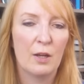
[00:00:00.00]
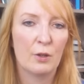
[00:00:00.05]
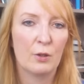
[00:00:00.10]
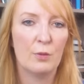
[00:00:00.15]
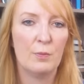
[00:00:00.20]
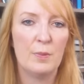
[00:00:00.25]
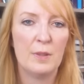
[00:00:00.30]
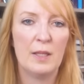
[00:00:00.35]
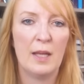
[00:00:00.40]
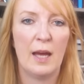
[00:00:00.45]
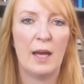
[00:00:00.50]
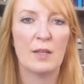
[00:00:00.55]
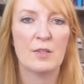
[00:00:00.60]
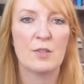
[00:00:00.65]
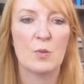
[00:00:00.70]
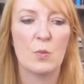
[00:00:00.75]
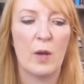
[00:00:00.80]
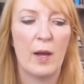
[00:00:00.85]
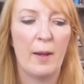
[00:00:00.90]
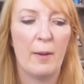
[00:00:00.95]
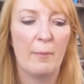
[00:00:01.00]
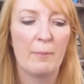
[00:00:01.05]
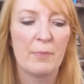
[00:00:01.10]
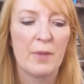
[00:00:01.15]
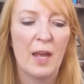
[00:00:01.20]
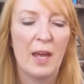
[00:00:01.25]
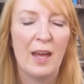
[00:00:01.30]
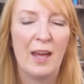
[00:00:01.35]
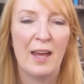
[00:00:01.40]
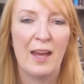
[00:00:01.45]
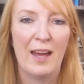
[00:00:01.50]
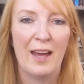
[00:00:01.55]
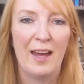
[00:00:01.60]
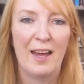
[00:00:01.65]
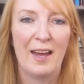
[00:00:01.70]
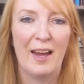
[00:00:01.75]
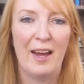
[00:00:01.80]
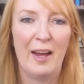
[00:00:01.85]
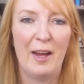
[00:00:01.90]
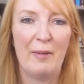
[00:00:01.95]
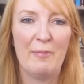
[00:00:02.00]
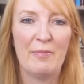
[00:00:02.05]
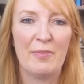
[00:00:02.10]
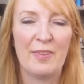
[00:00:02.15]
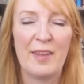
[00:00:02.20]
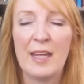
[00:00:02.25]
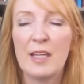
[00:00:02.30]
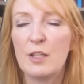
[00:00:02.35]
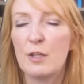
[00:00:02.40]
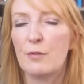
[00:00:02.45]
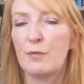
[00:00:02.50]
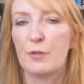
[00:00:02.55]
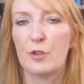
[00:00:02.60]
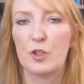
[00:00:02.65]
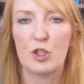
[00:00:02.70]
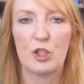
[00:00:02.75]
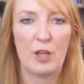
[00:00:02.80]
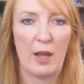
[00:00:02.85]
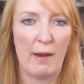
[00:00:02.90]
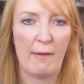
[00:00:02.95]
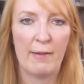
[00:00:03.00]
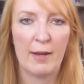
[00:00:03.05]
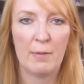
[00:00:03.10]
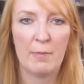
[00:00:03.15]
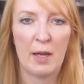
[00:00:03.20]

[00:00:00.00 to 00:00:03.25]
Could be that as well. Thank you for sharing